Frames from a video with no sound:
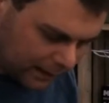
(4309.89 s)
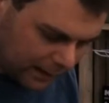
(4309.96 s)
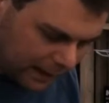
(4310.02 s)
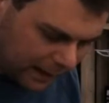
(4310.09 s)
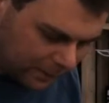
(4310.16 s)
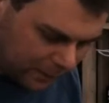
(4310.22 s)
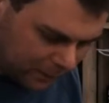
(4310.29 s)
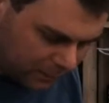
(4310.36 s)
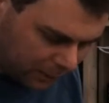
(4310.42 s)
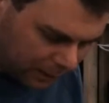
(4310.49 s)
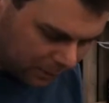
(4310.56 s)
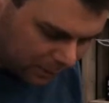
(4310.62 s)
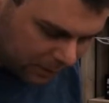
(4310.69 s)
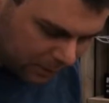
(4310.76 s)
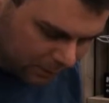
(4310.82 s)
has to happen
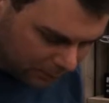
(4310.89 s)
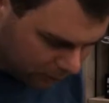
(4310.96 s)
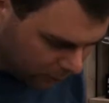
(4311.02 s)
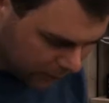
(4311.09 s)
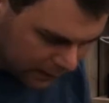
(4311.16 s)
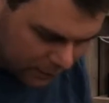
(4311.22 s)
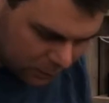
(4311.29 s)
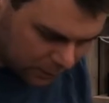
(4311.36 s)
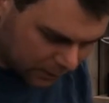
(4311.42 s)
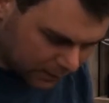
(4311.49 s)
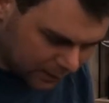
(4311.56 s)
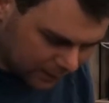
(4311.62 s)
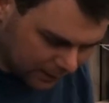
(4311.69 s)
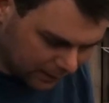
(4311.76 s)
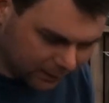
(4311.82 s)
probably before these
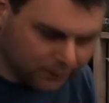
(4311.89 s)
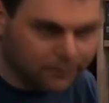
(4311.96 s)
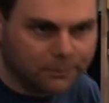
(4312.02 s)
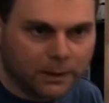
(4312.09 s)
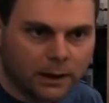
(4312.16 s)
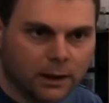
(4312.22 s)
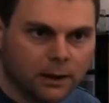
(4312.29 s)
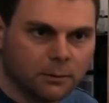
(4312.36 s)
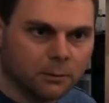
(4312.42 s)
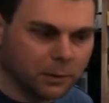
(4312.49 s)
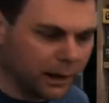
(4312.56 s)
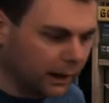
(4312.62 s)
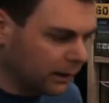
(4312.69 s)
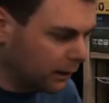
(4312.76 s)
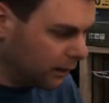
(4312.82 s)
ones, because that'll
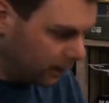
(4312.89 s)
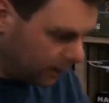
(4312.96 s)
block